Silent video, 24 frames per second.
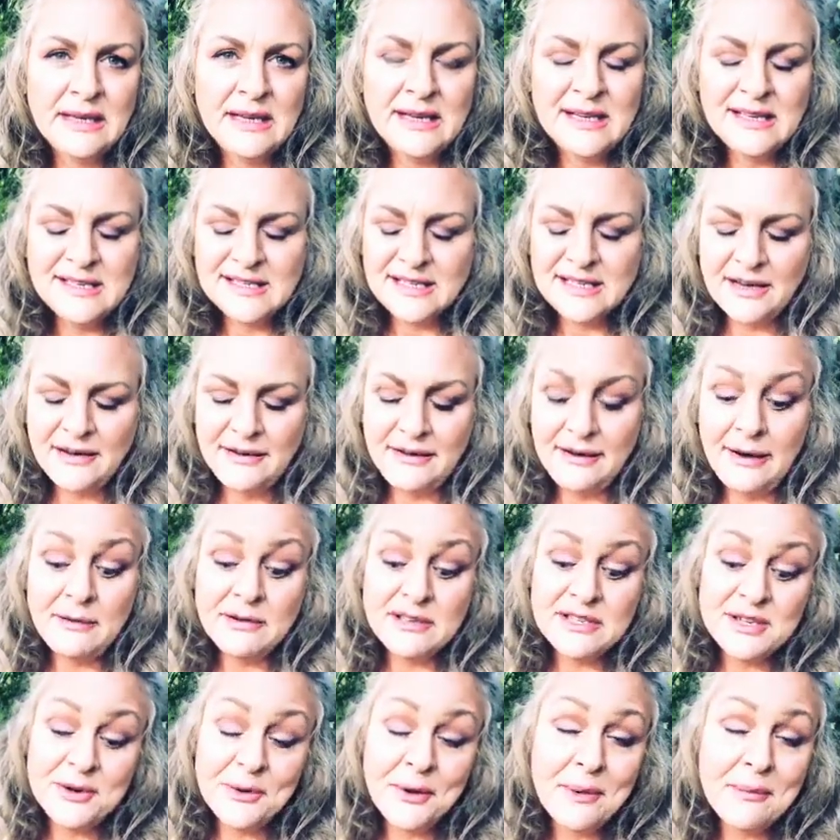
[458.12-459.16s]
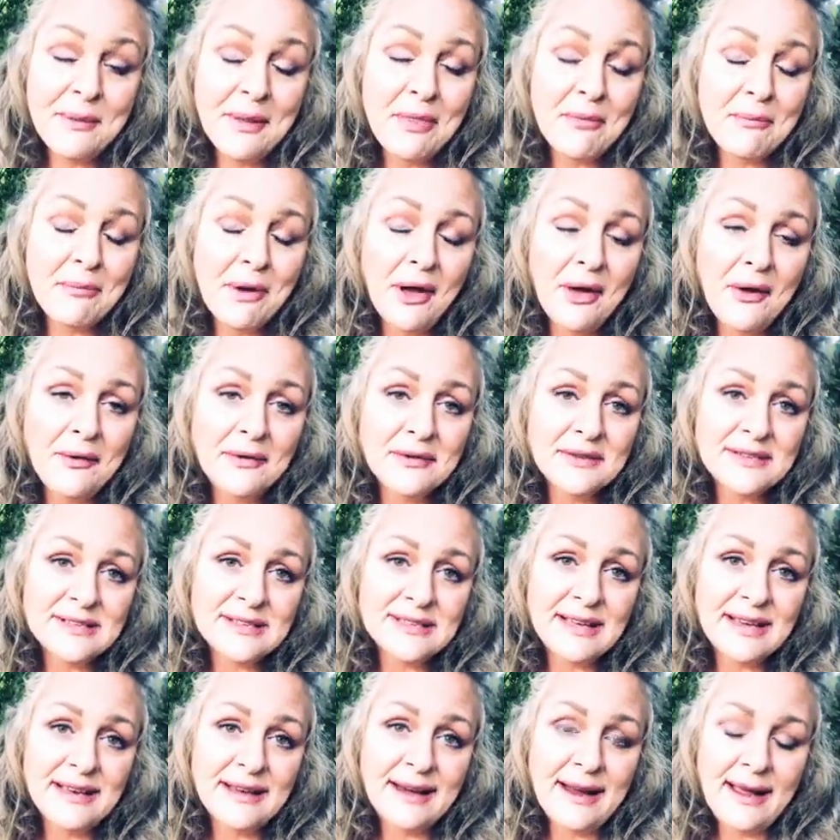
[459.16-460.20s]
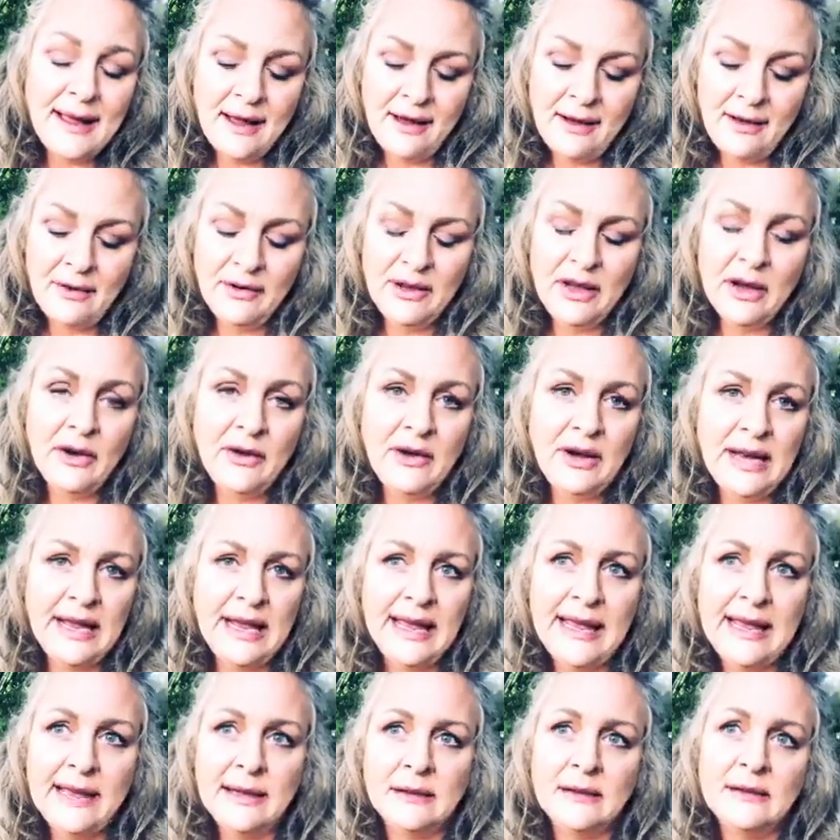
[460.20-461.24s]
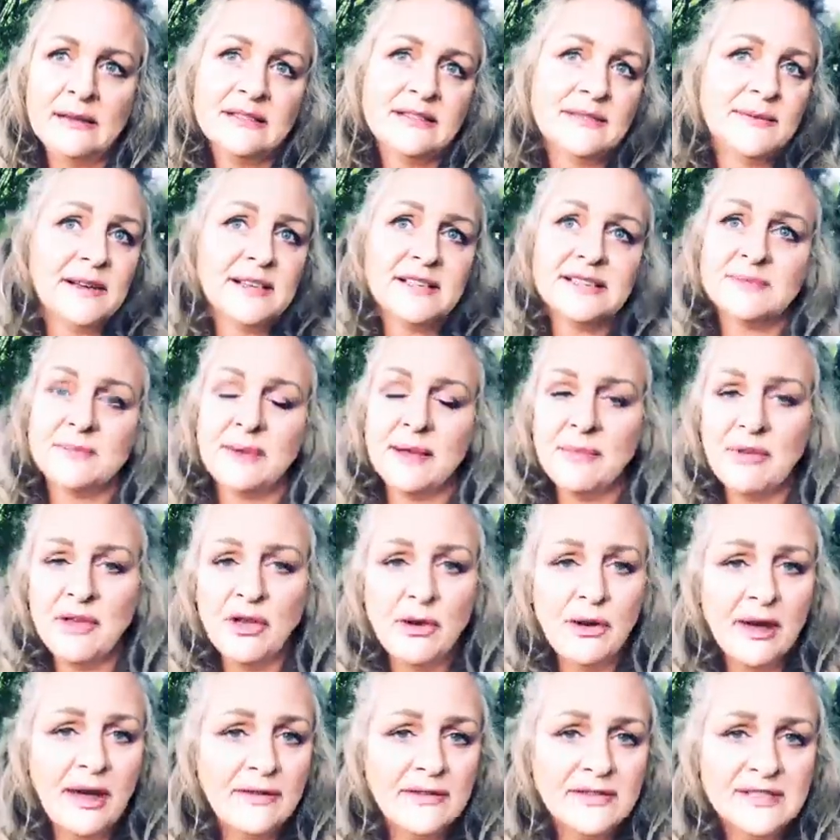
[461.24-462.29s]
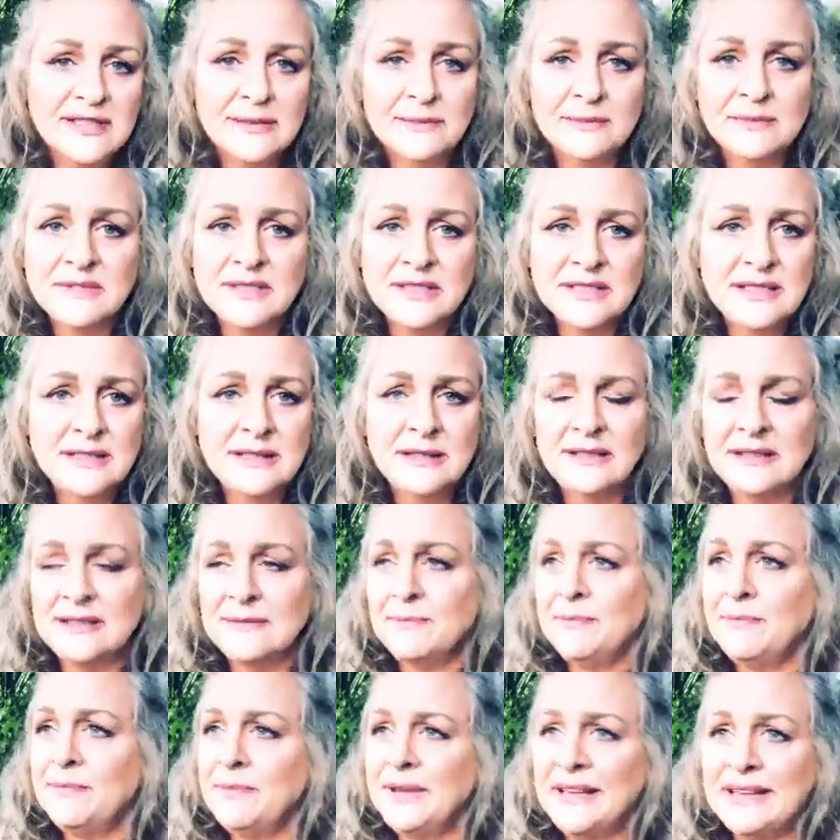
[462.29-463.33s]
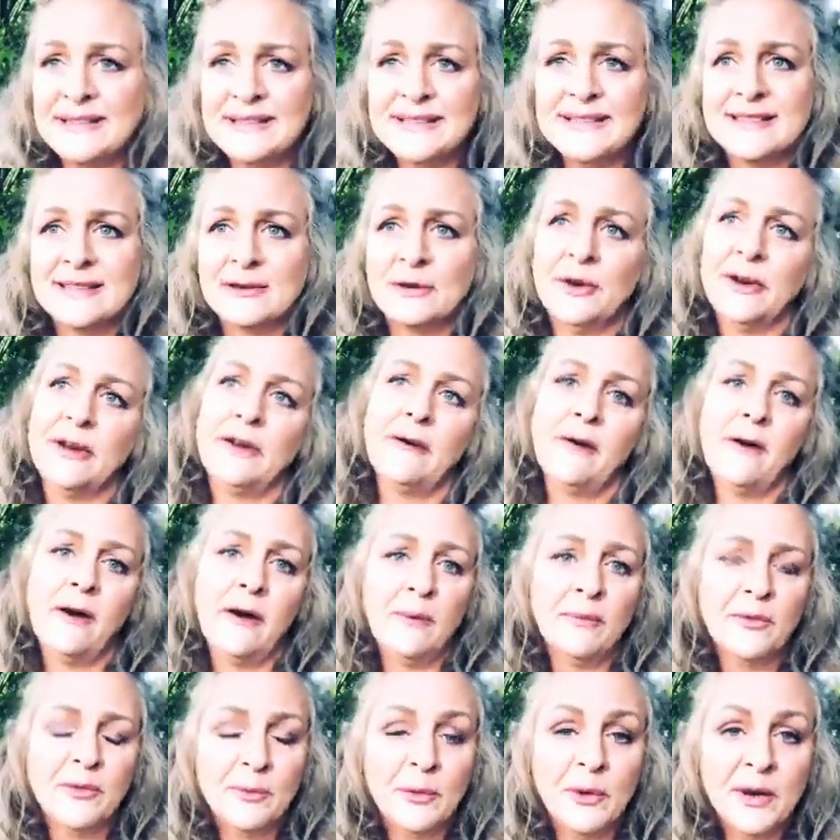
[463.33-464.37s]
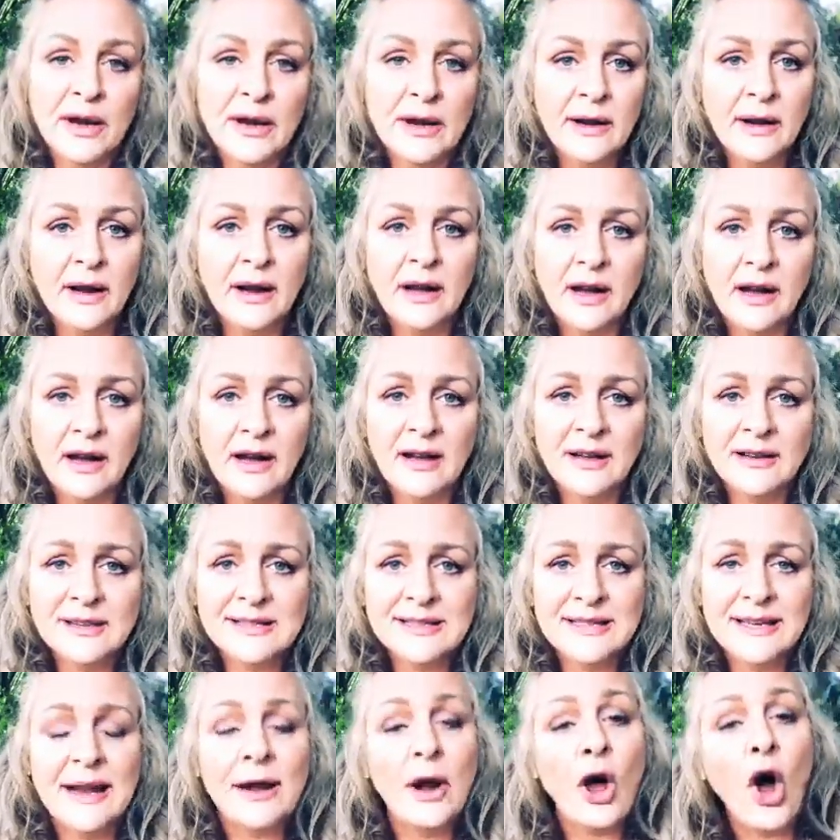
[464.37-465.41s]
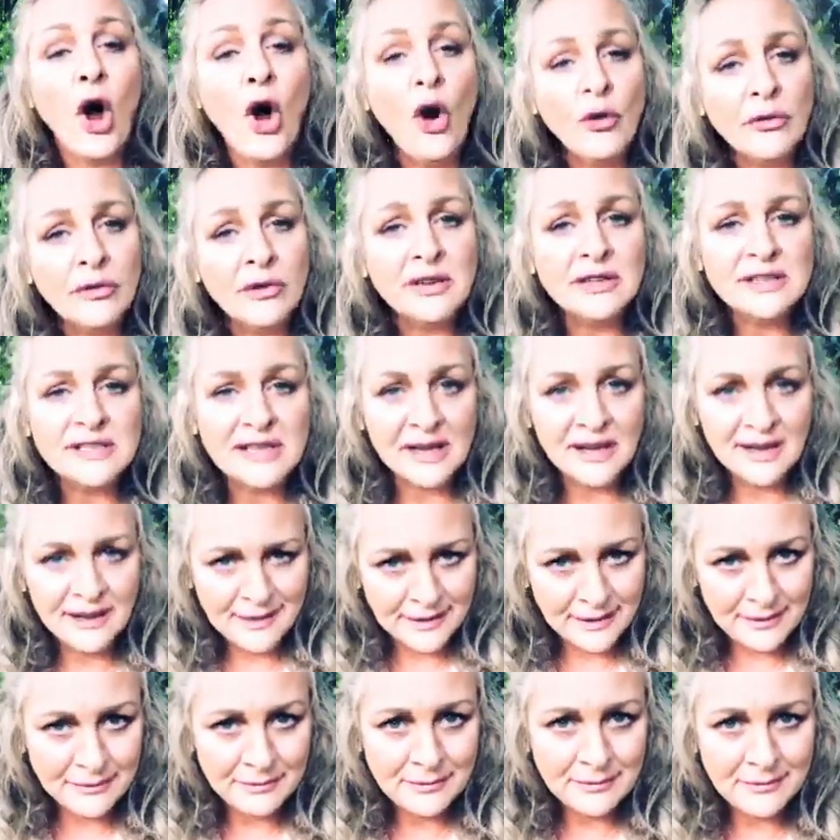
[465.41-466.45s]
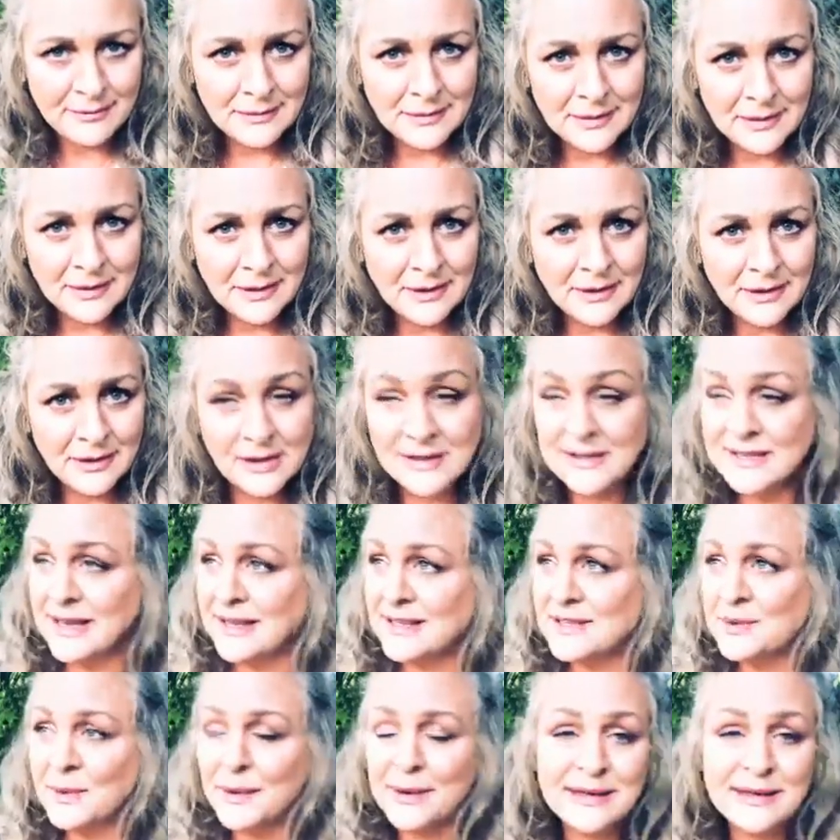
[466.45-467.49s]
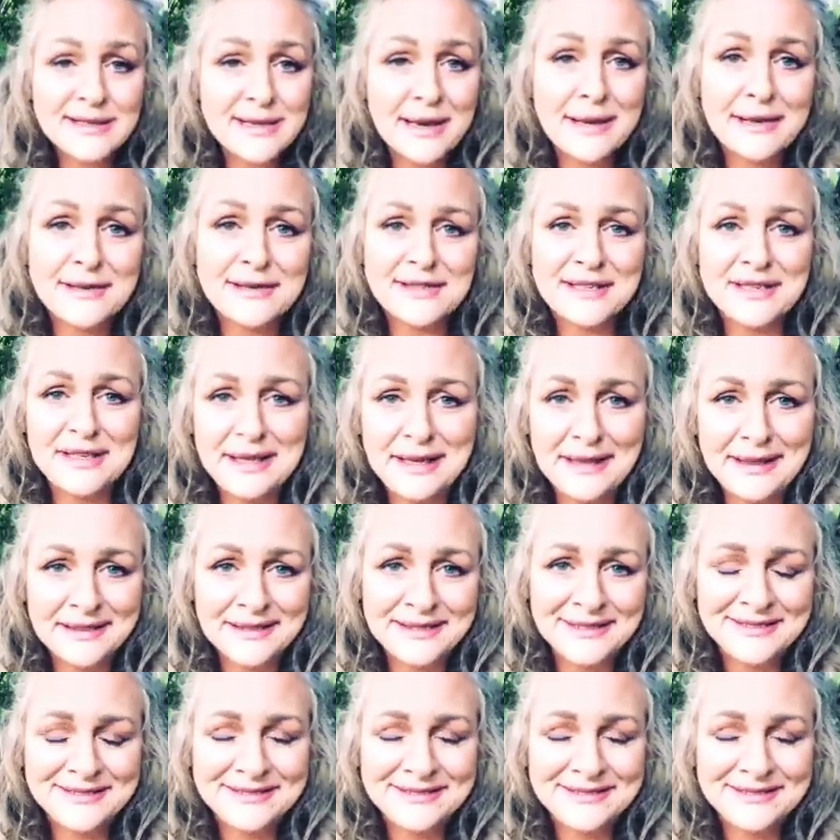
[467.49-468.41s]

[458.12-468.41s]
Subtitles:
I was talking about the bones and how, it heals because maybe you have some pins or your arms put in a cast, and over time, because that's what it takes to heal,